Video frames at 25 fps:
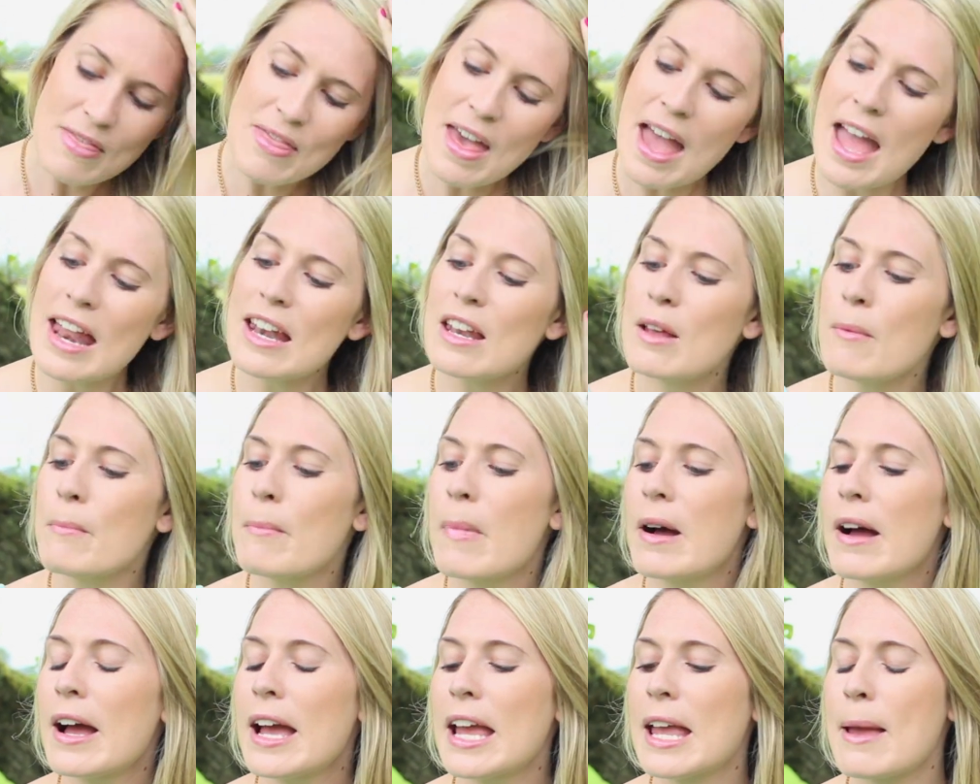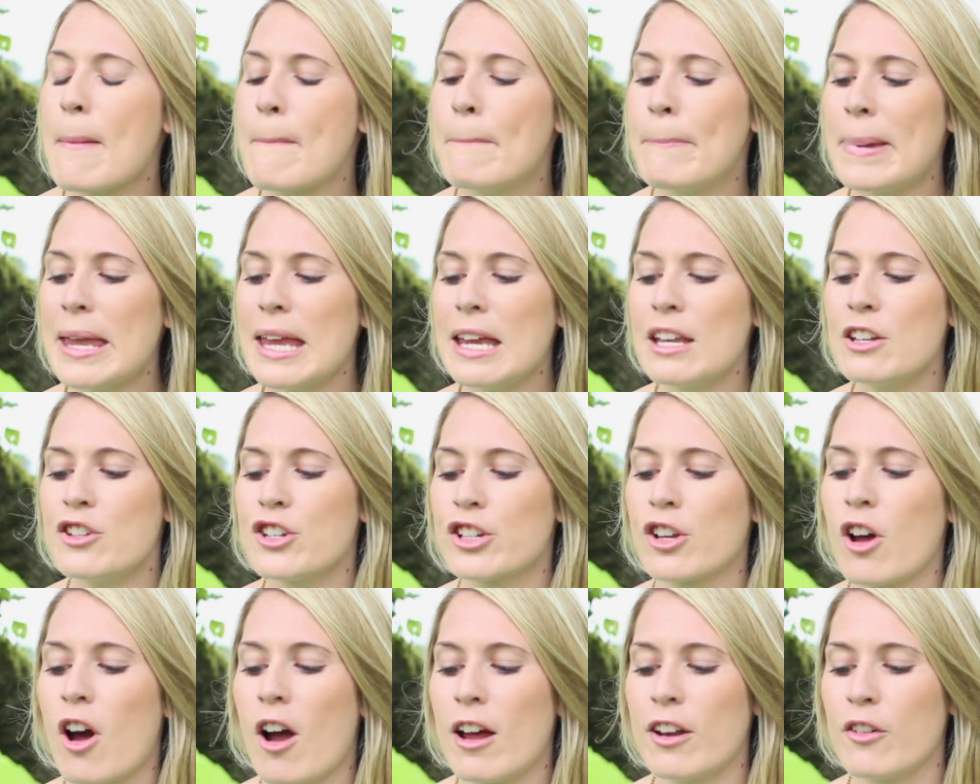Then my
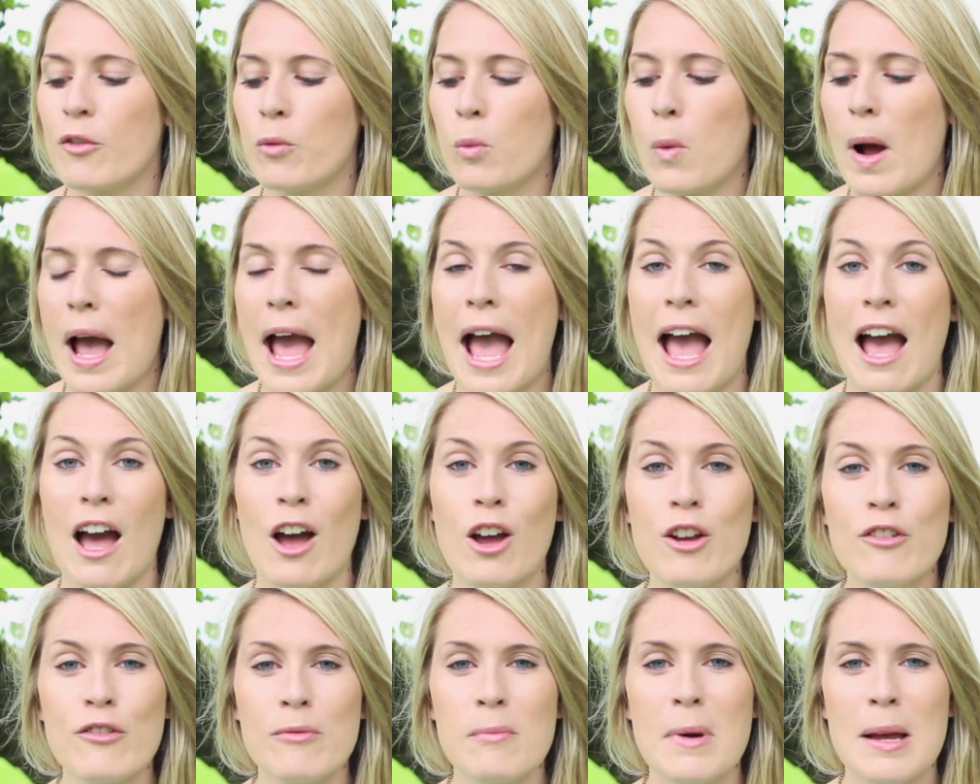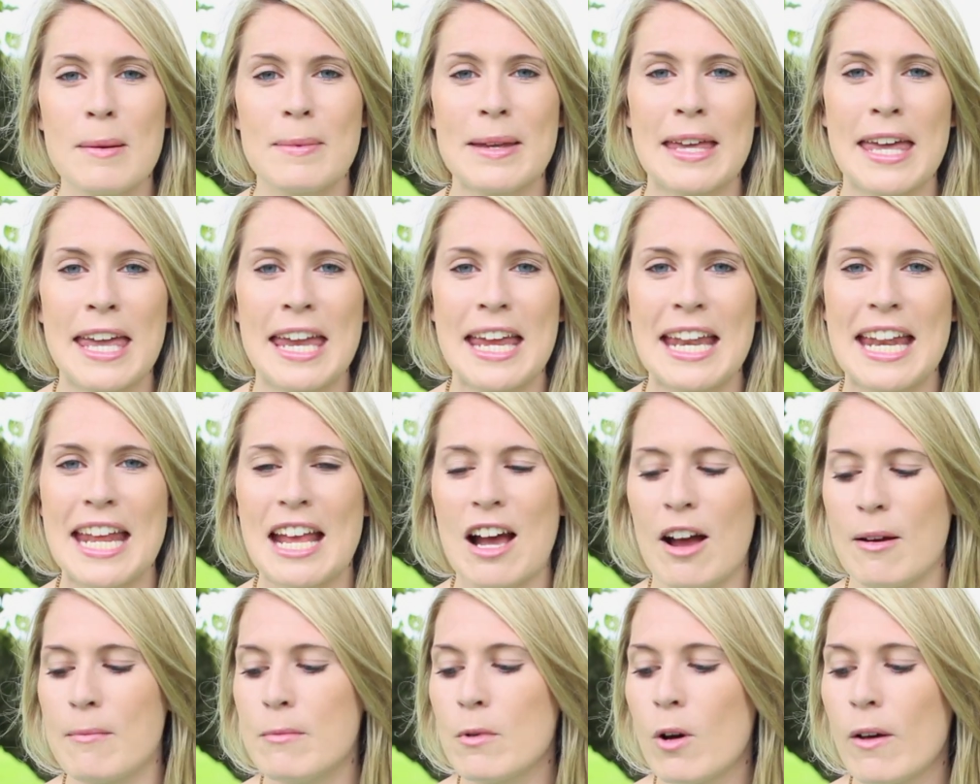beach kind of wear over my
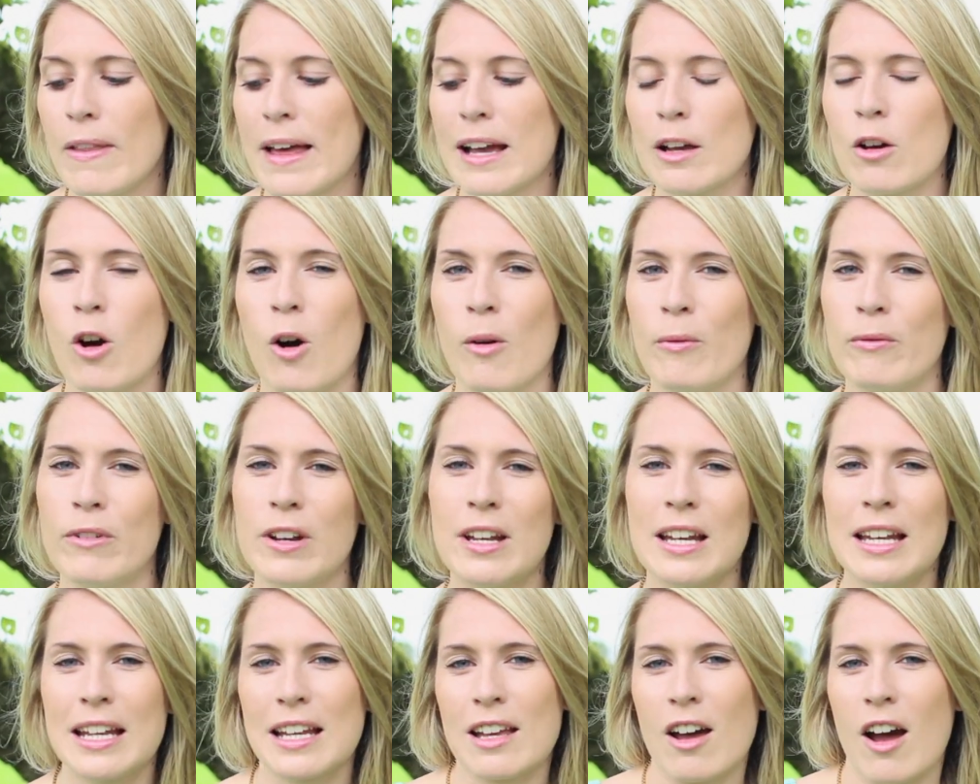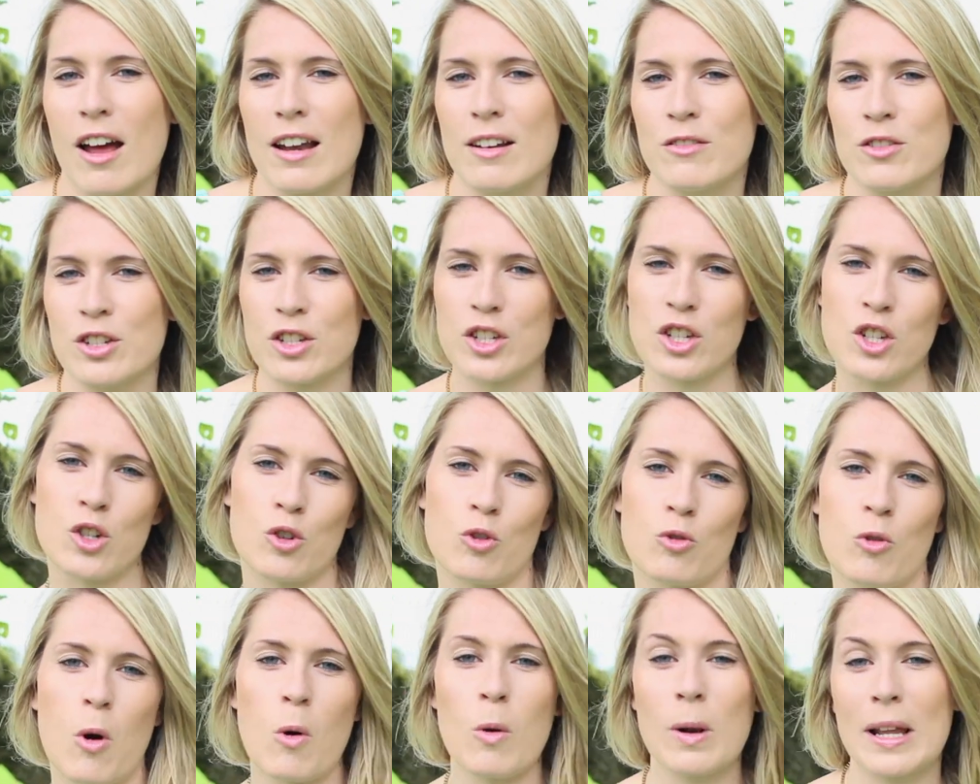bikini. I'm not that confident in kind of just
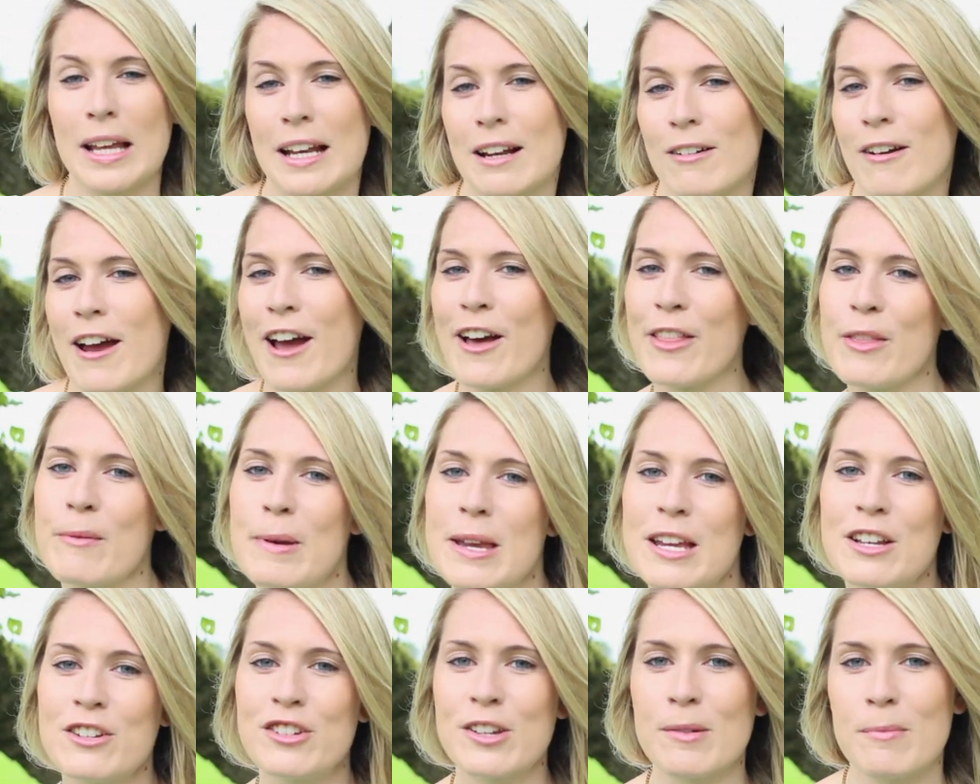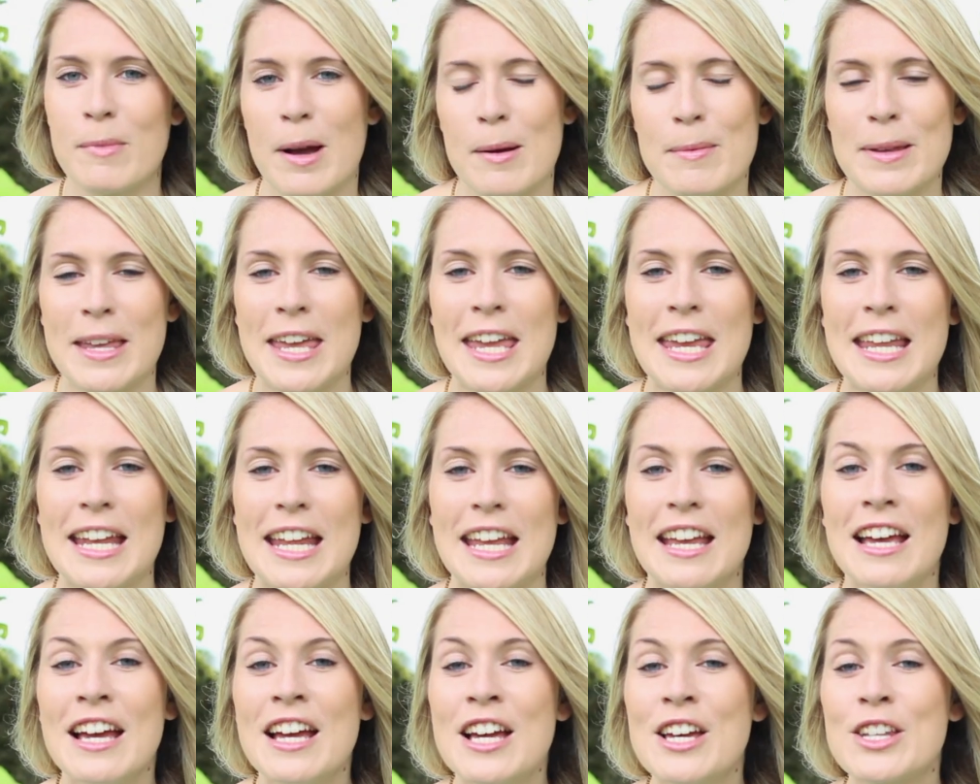strolling around the beach in my
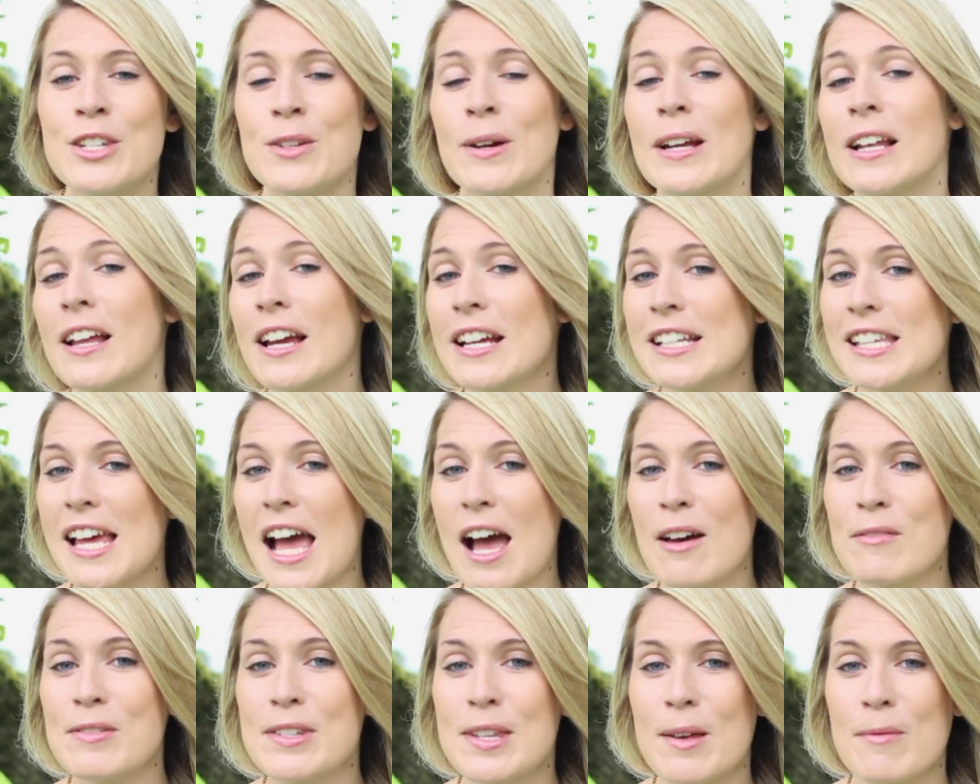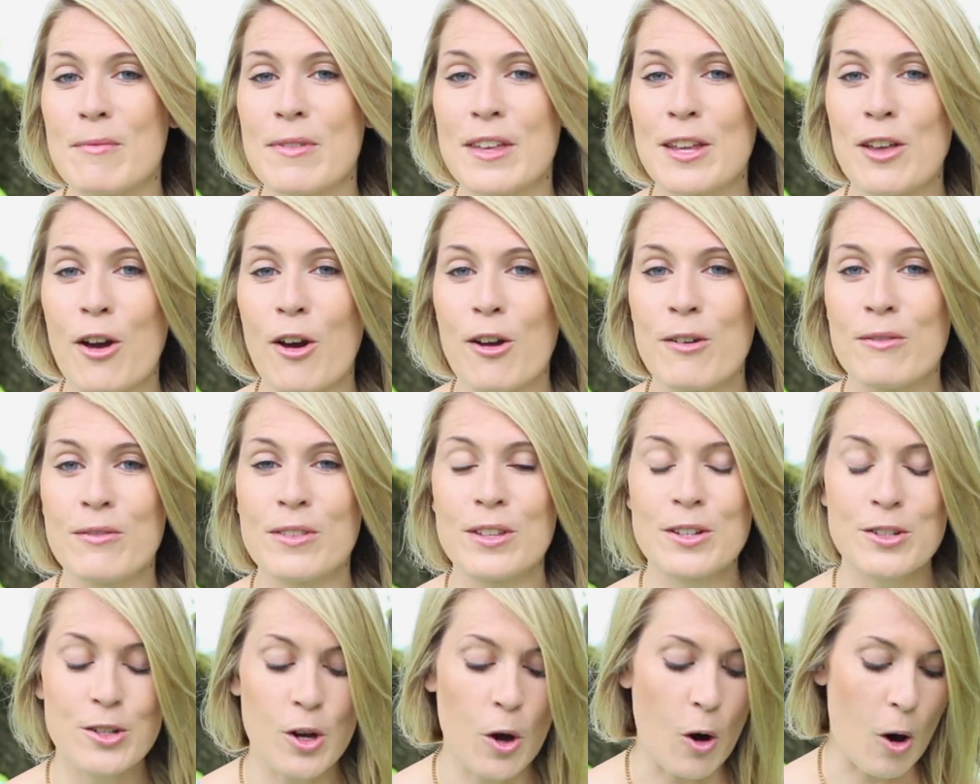bikini, so I like to have something
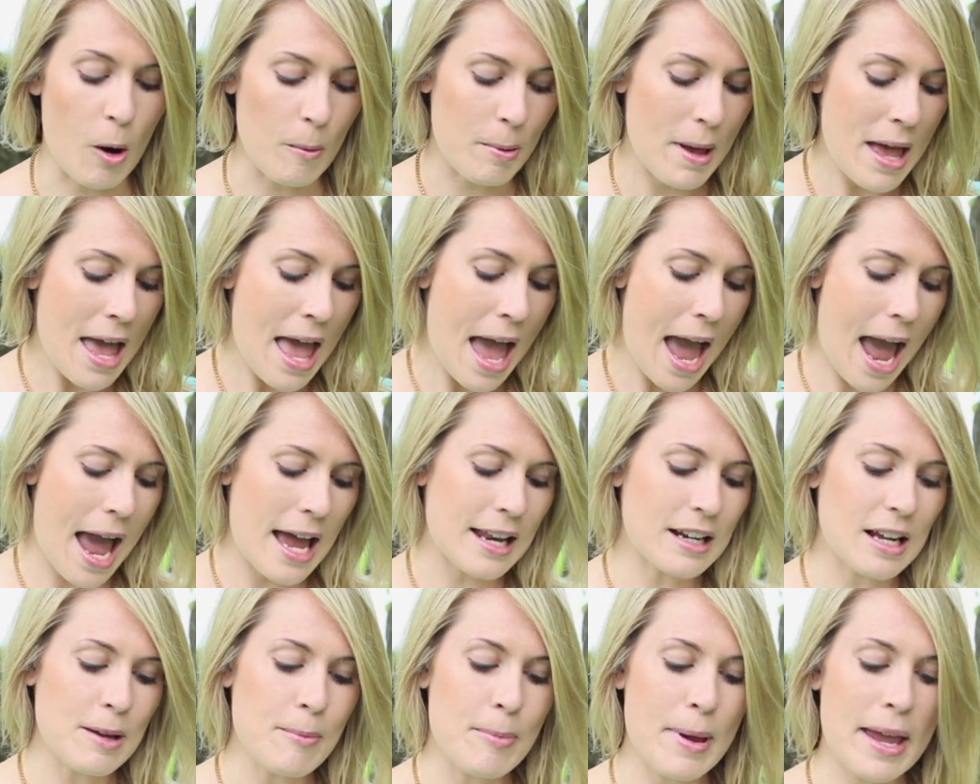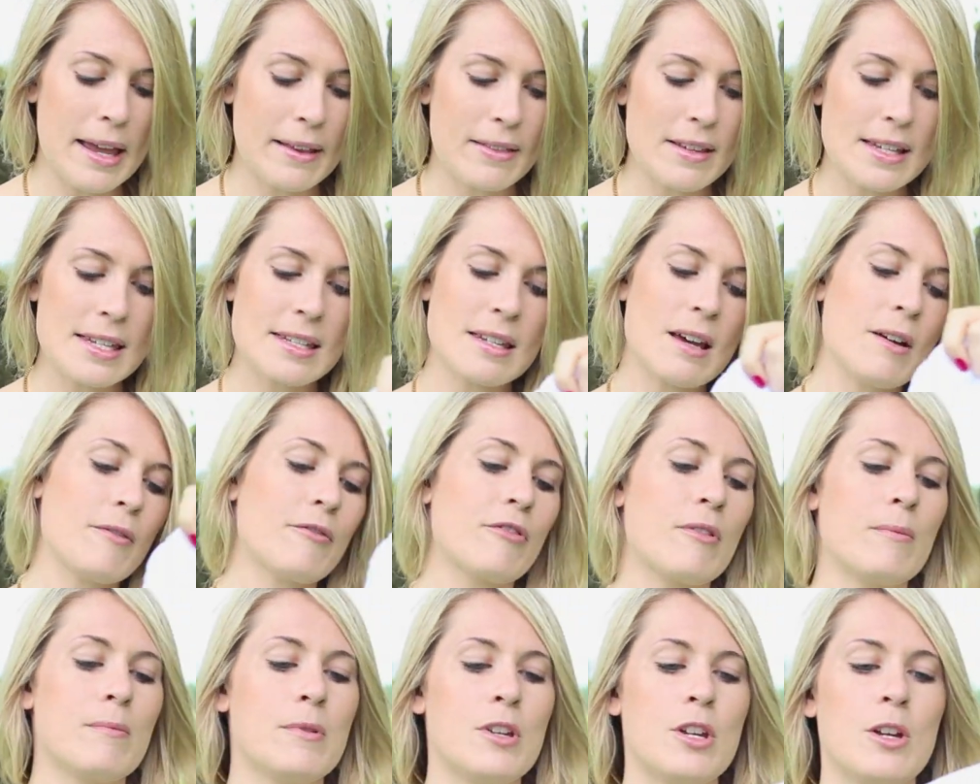over the top, and I picked this
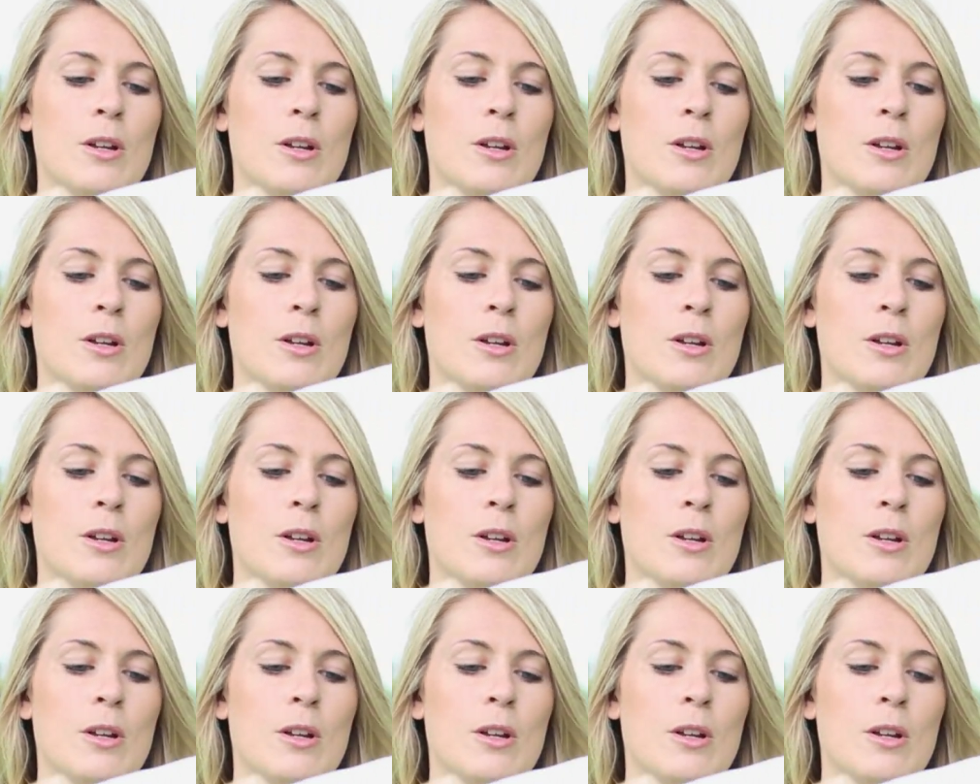up from